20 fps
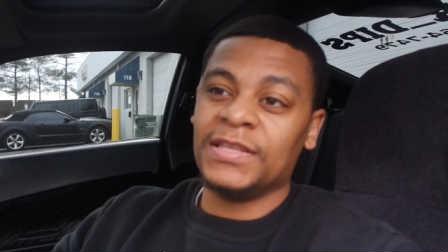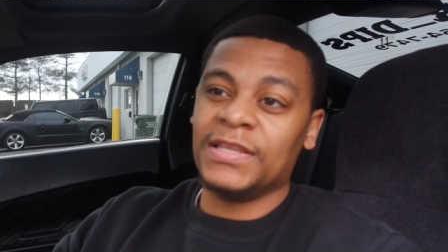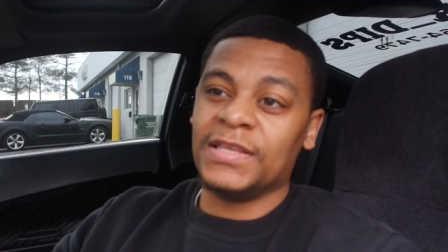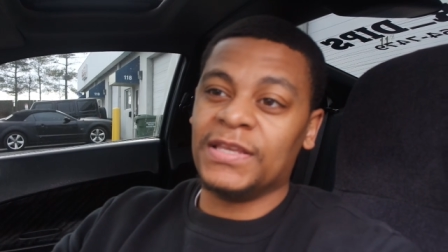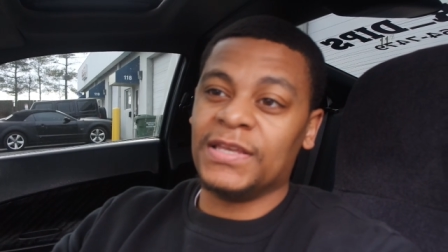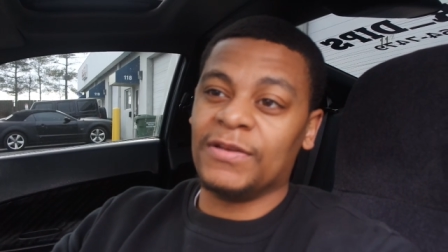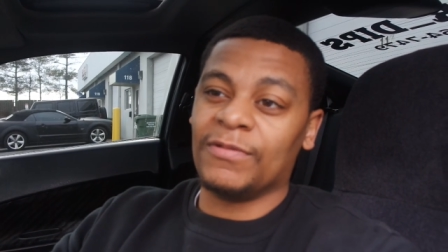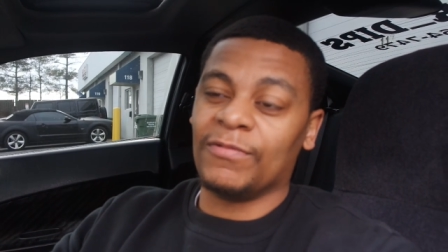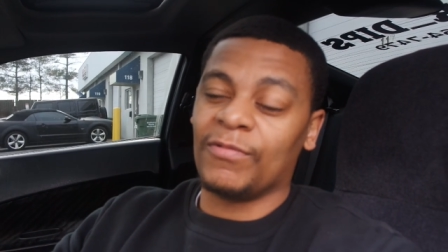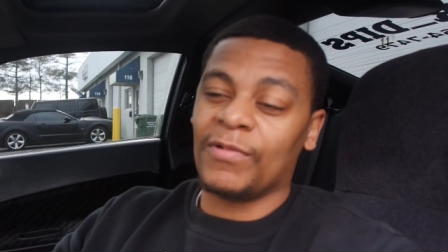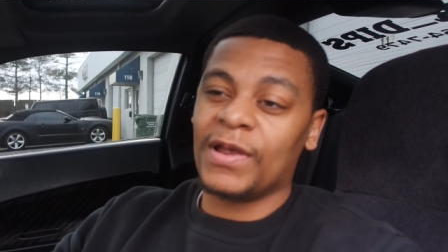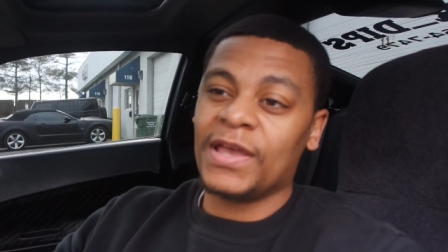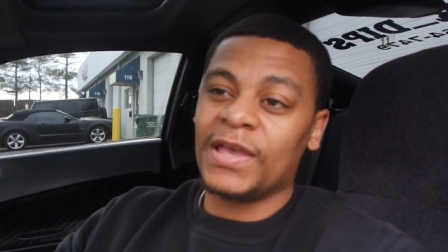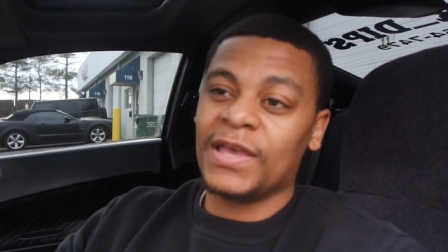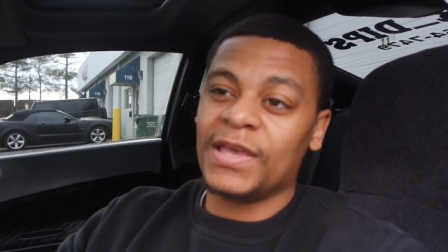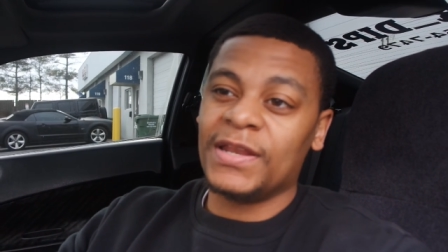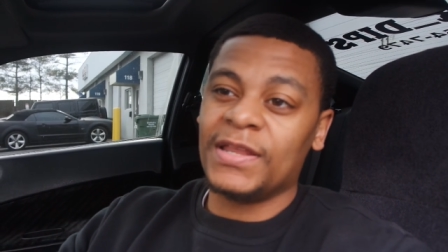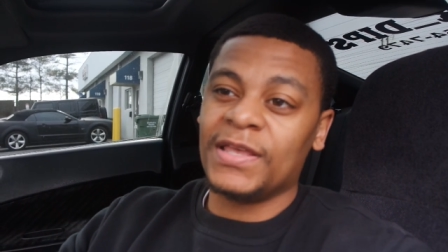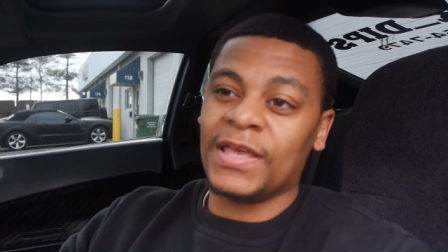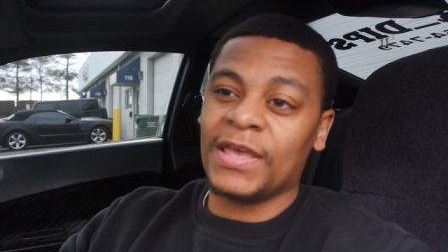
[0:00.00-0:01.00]
the
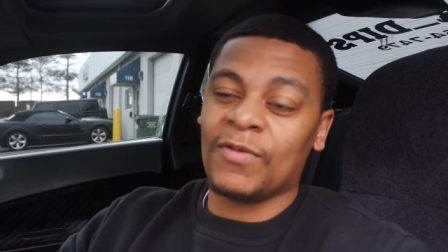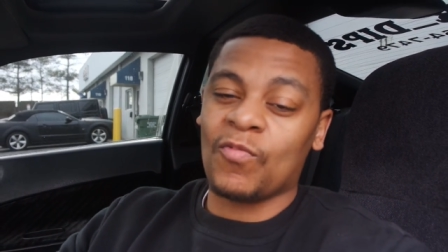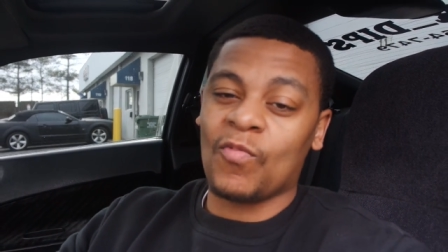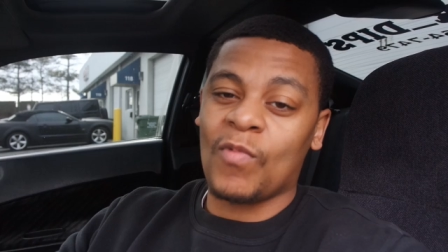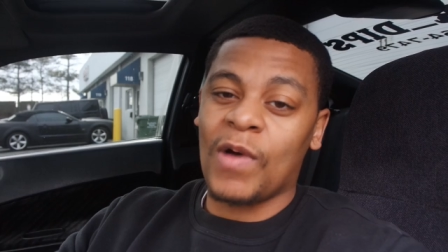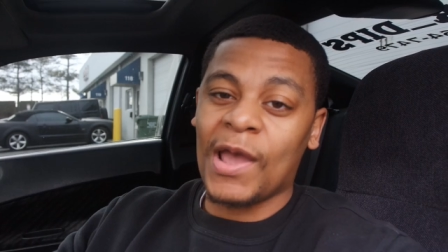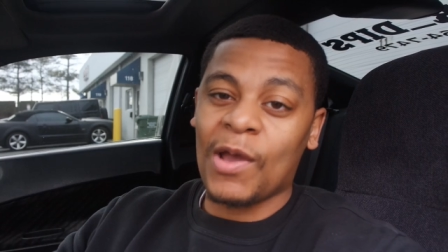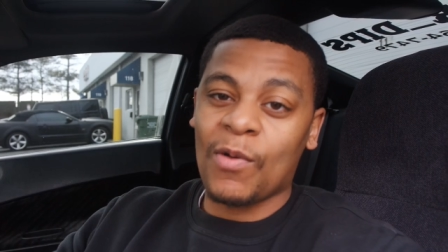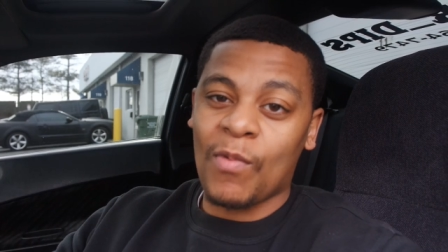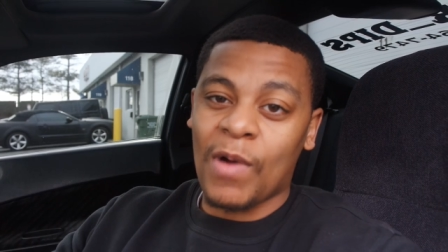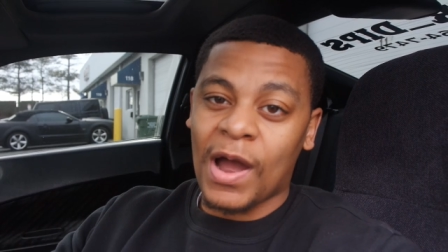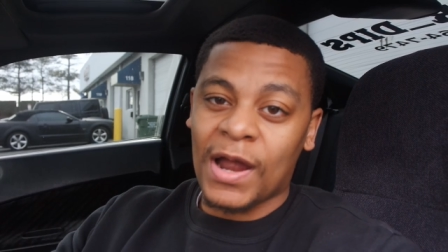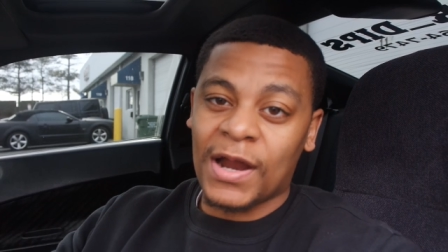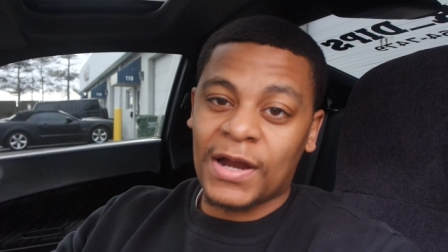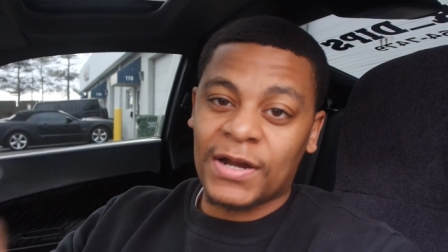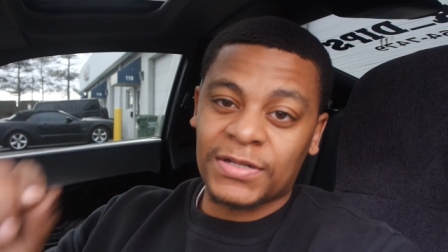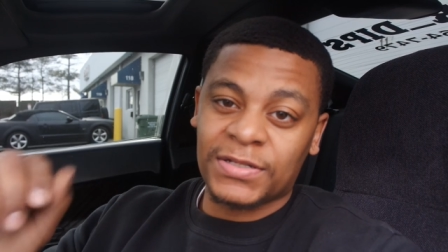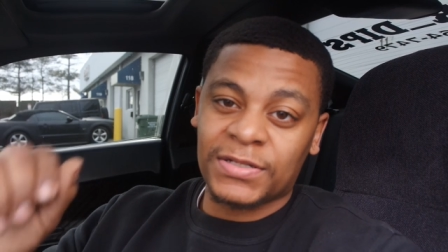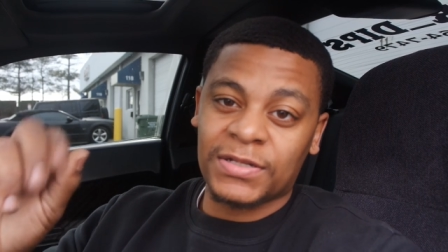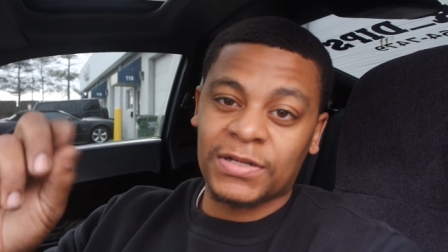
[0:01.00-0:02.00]
red and white
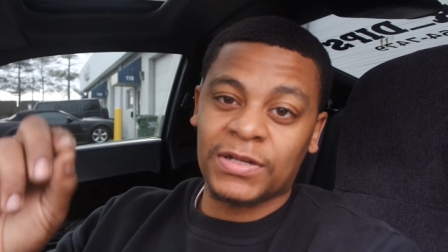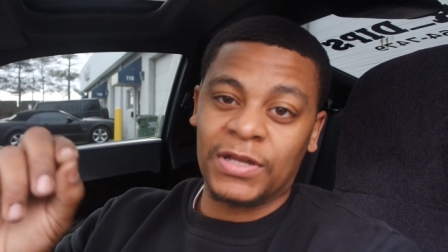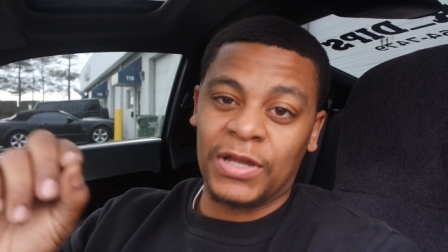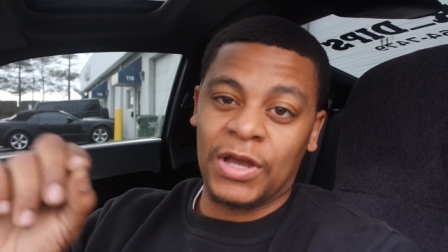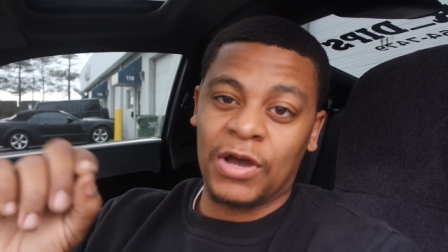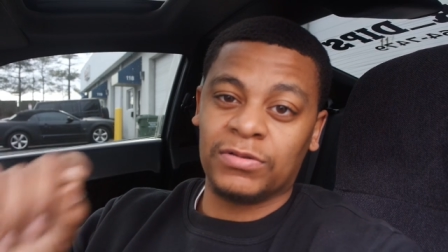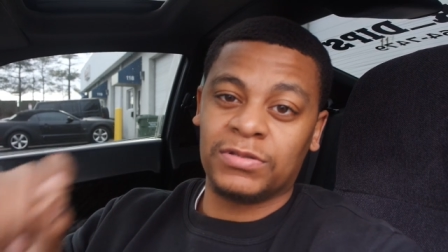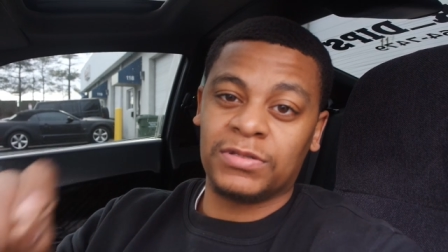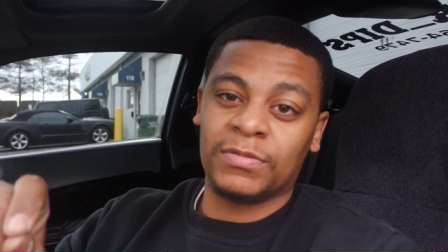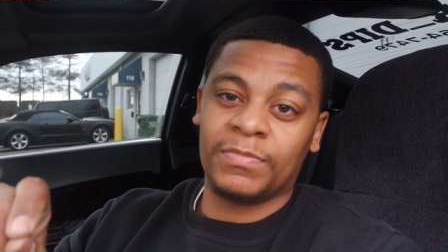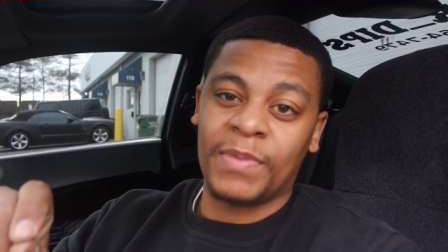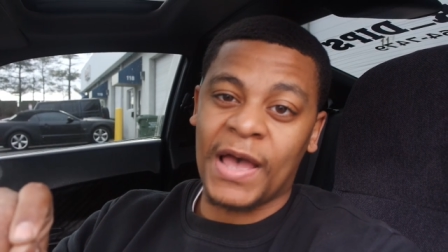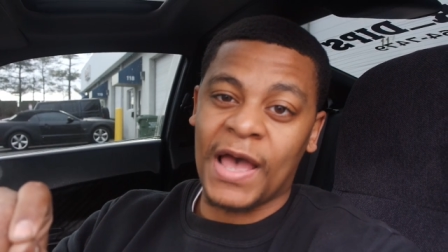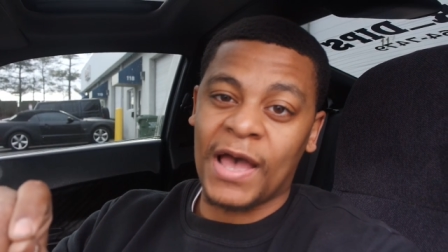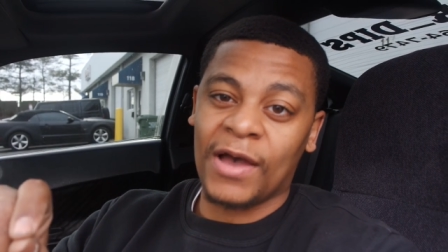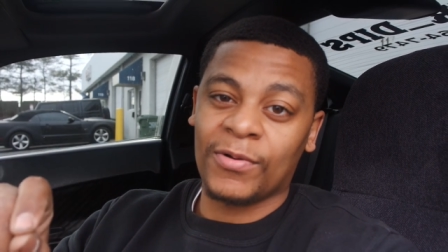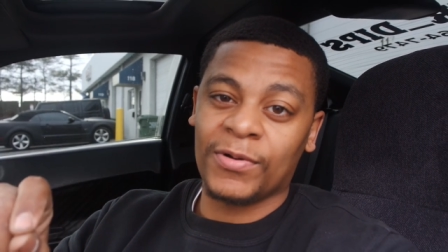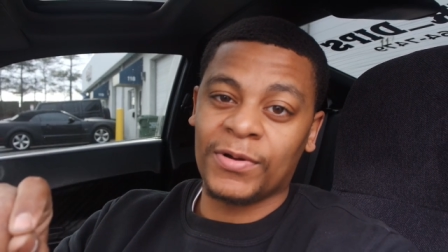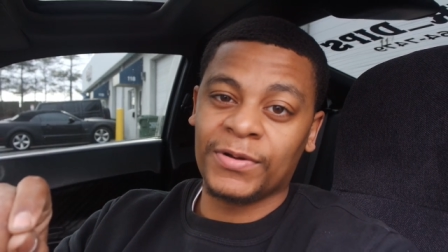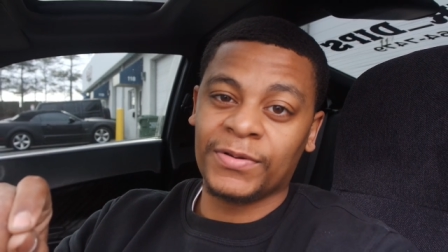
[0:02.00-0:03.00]
wires go to
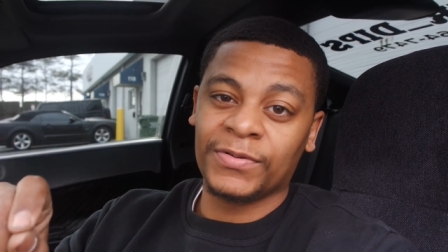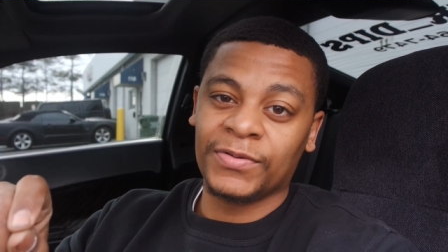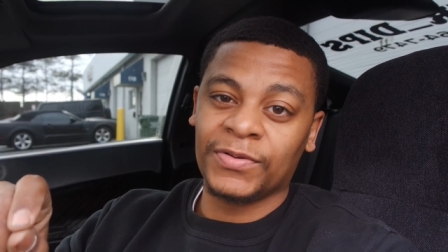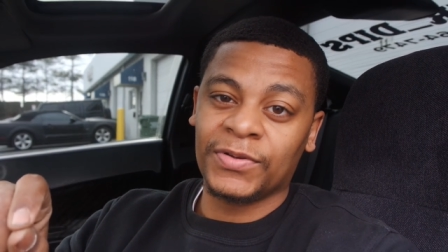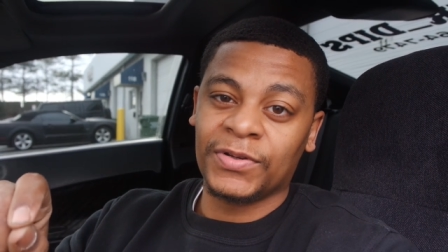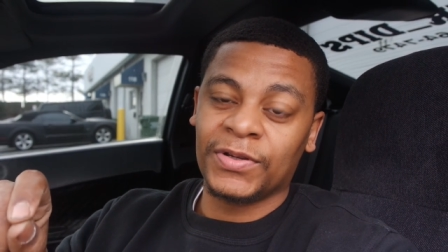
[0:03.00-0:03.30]
power